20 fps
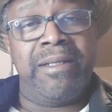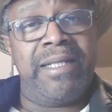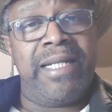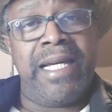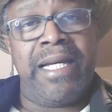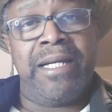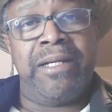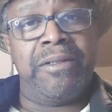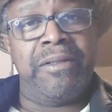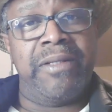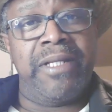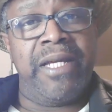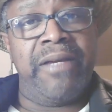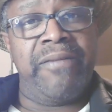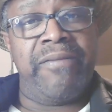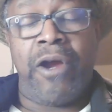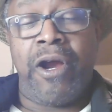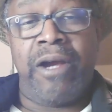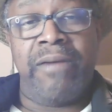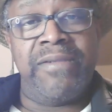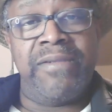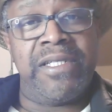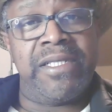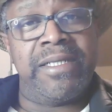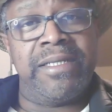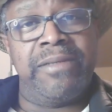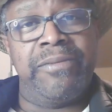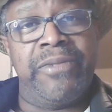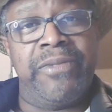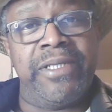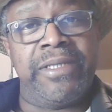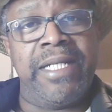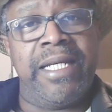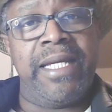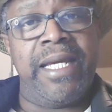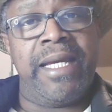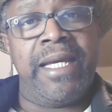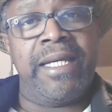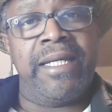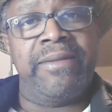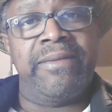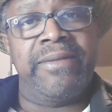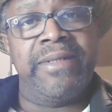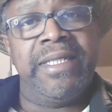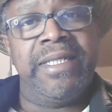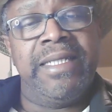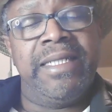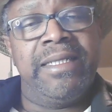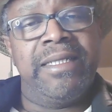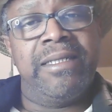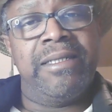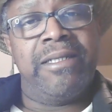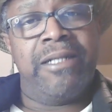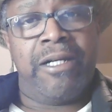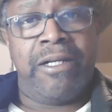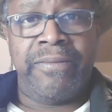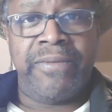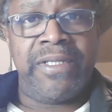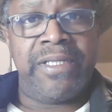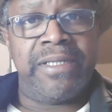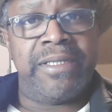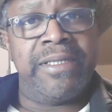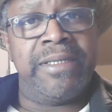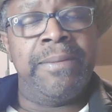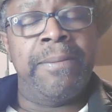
how they've harvested what they have harvested.